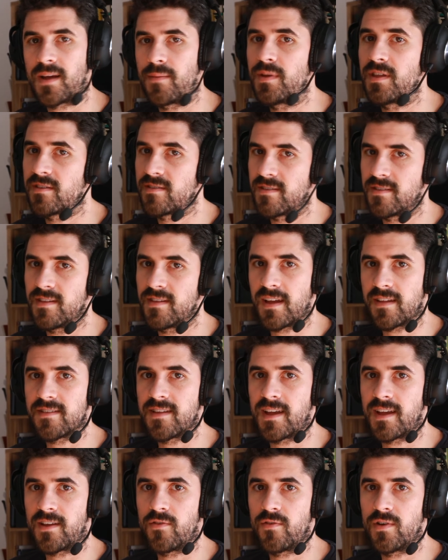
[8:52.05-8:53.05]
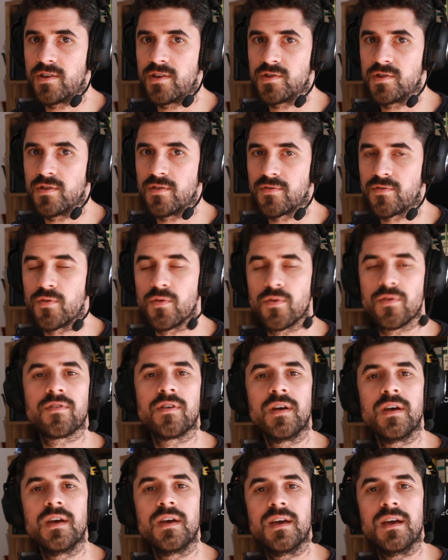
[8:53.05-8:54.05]
I mean, it's an exaggeration, of course.
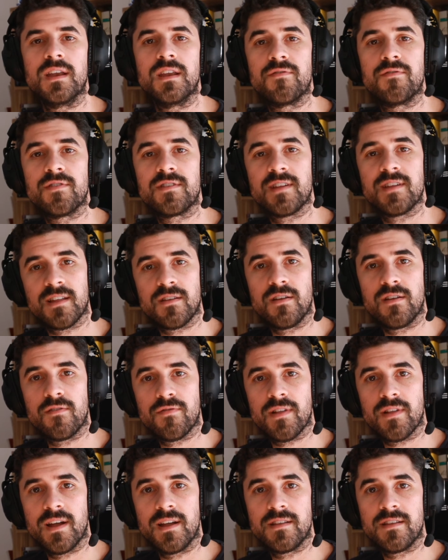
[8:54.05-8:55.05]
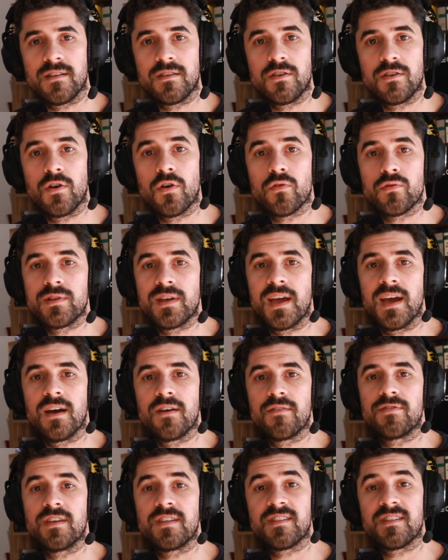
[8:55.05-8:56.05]
And if it's underinflated, you only
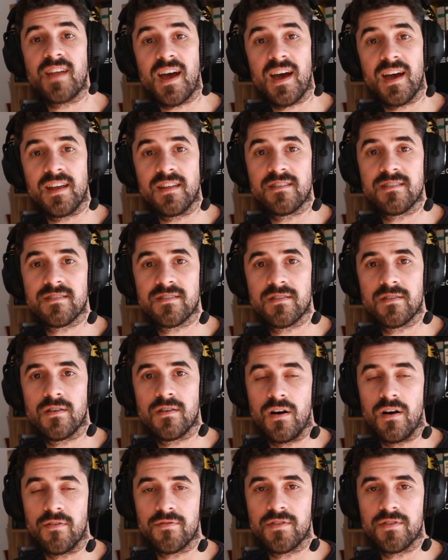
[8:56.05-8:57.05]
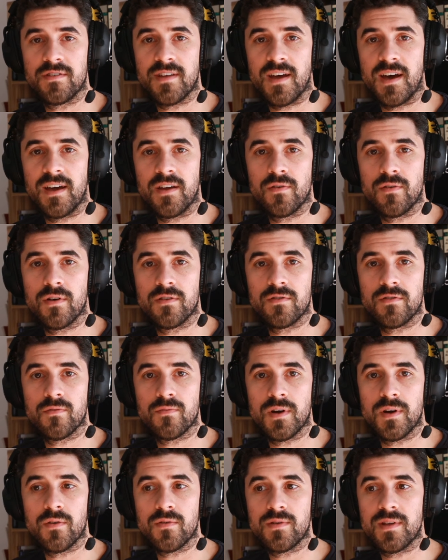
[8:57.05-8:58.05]
have the sides of the tire on the
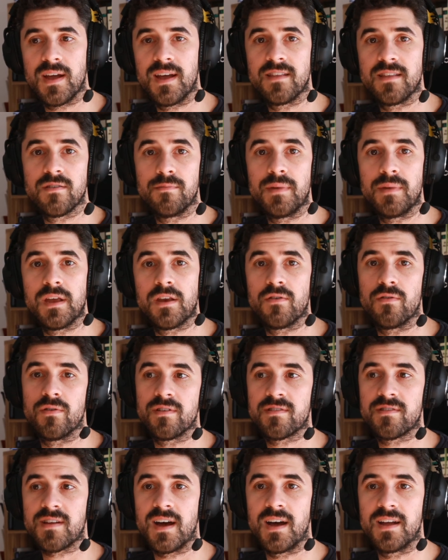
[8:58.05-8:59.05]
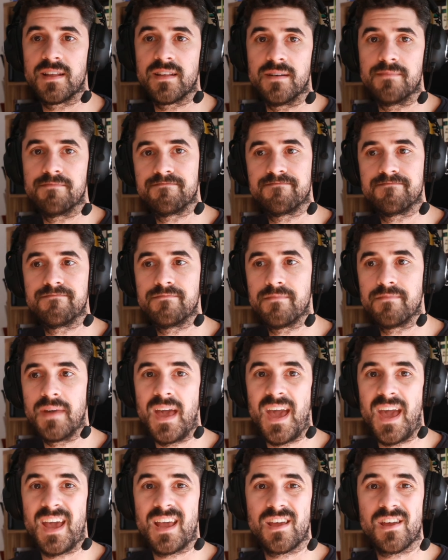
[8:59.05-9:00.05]
road, and the middle is kind of
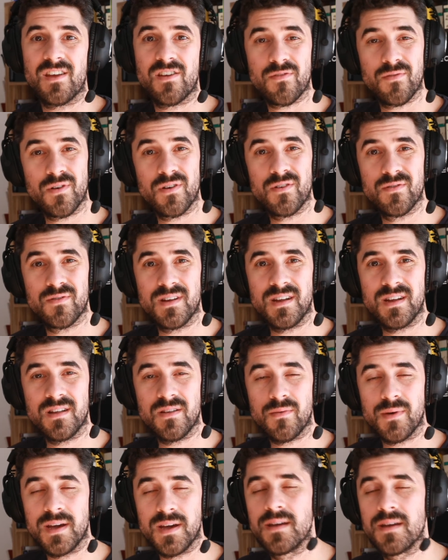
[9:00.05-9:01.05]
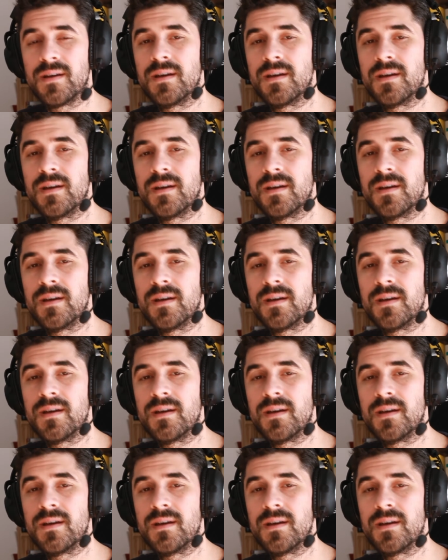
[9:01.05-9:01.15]
hanging through in a way.